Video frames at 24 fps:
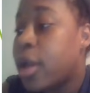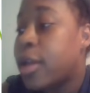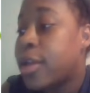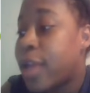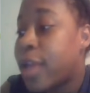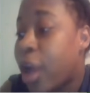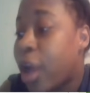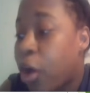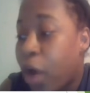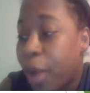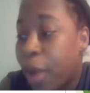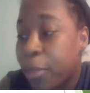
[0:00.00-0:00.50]

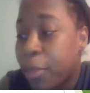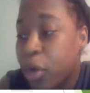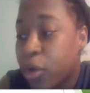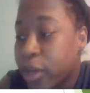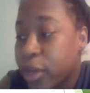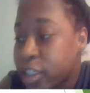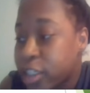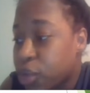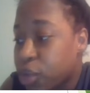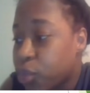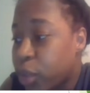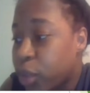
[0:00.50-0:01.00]
Now, I'm
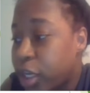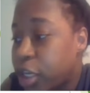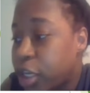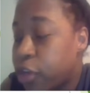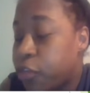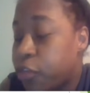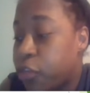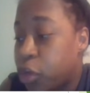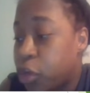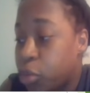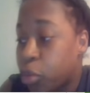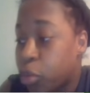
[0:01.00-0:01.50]
going to read a
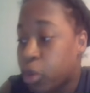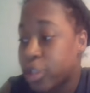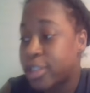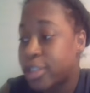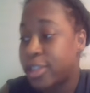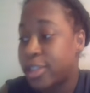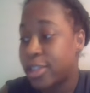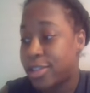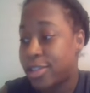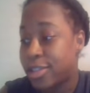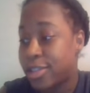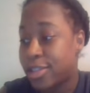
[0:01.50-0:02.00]
few more
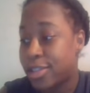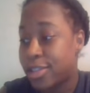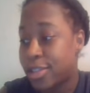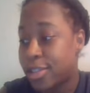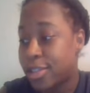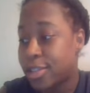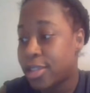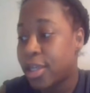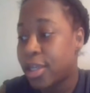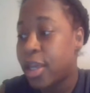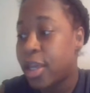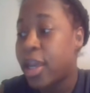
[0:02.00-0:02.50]

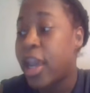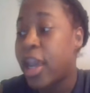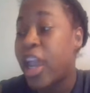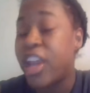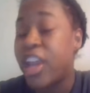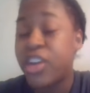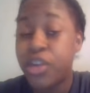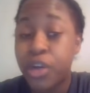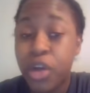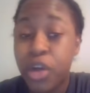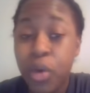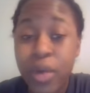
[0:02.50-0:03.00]
sentences,
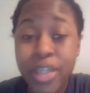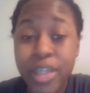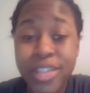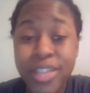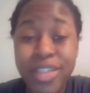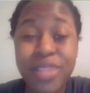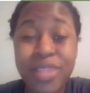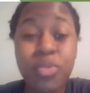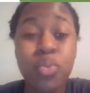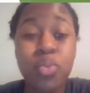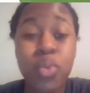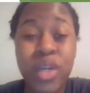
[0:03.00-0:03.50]
and you're going
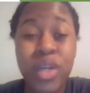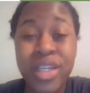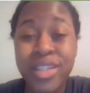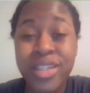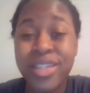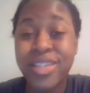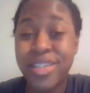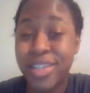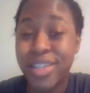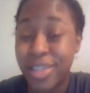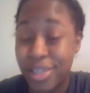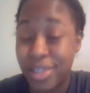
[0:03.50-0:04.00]
to read
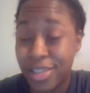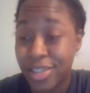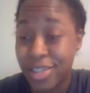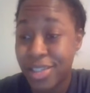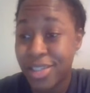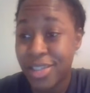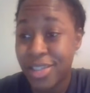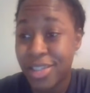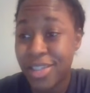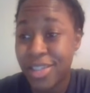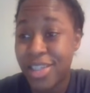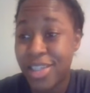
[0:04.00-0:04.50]
the
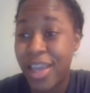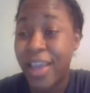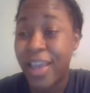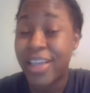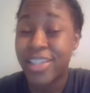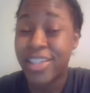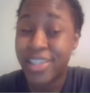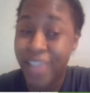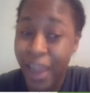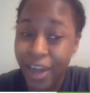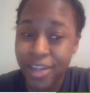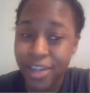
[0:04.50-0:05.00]
sentences
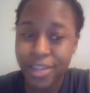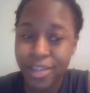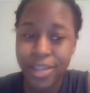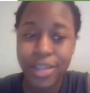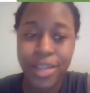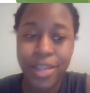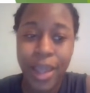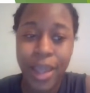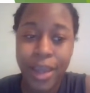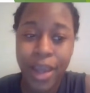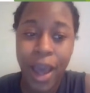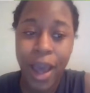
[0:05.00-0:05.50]
exactly
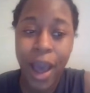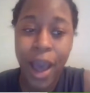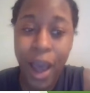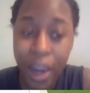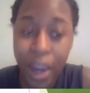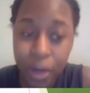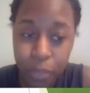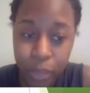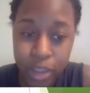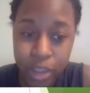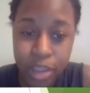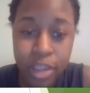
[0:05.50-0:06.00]
like I
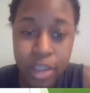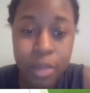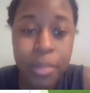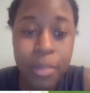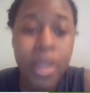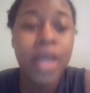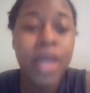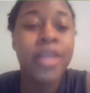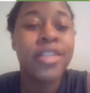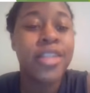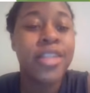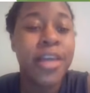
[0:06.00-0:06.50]
read
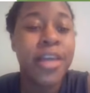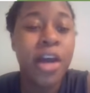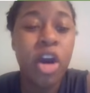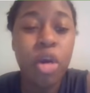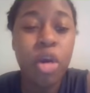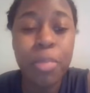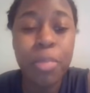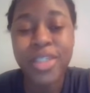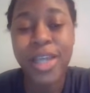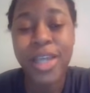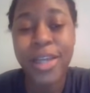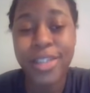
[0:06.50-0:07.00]
them to
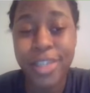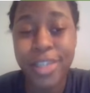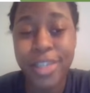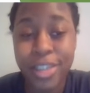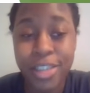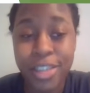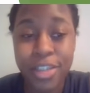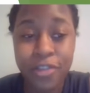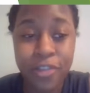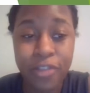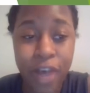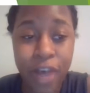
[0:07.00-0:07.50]
help us
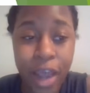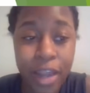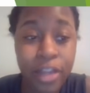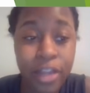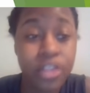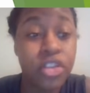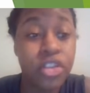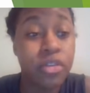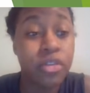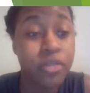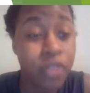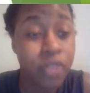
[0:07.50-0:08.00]
identify
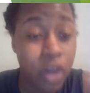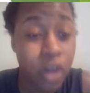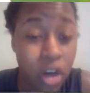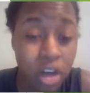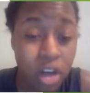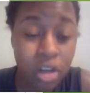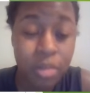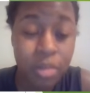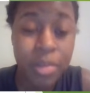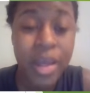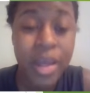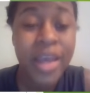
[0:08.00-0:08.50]
the
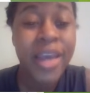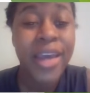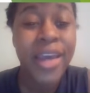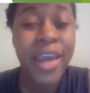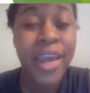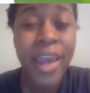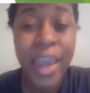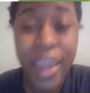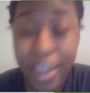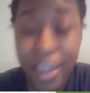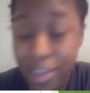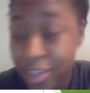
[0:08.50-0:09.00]
verb
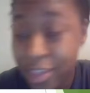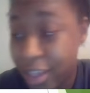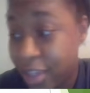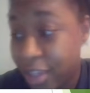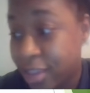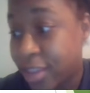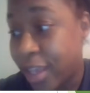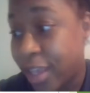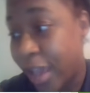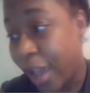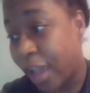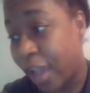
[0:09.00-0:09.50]
and
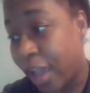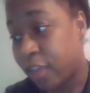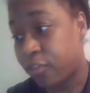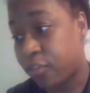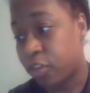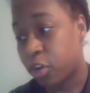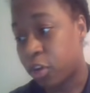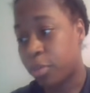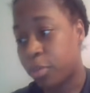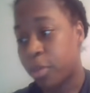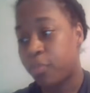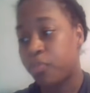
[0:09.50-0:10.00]
then the
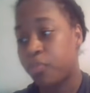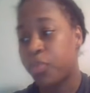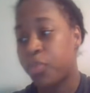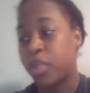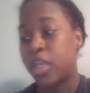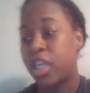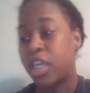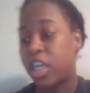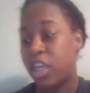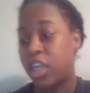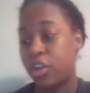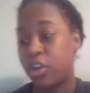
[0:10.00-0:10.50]
adverb.
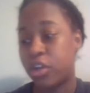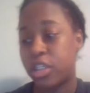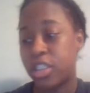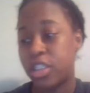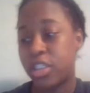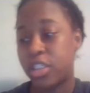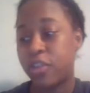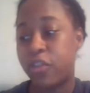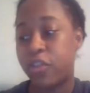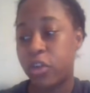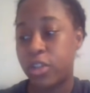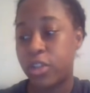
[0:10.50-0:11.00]
Here is
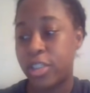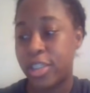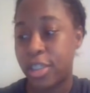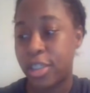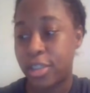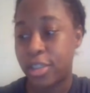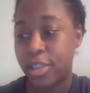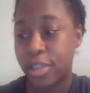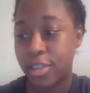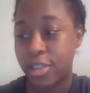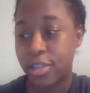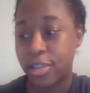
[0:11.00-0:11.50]
the first
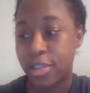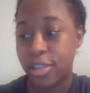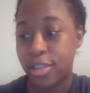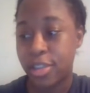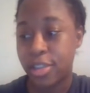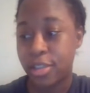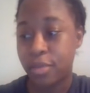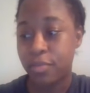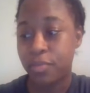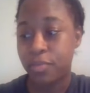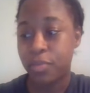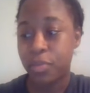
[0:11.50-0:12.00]

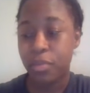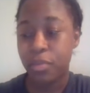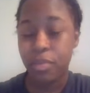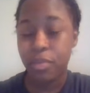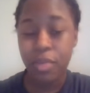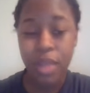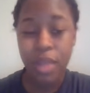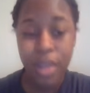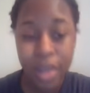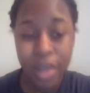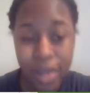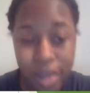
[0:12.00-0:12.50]
sentence.
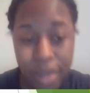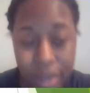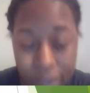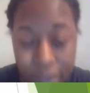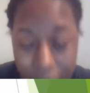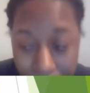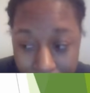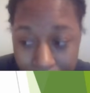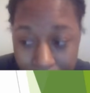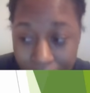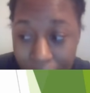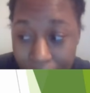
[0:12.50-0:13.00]

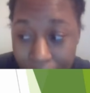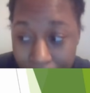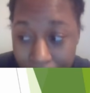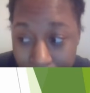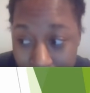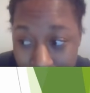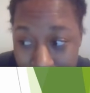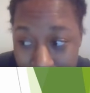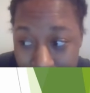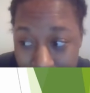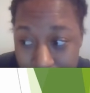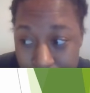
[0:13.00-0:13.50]

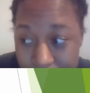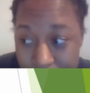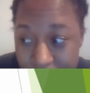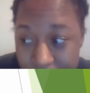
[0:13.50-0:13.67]
I am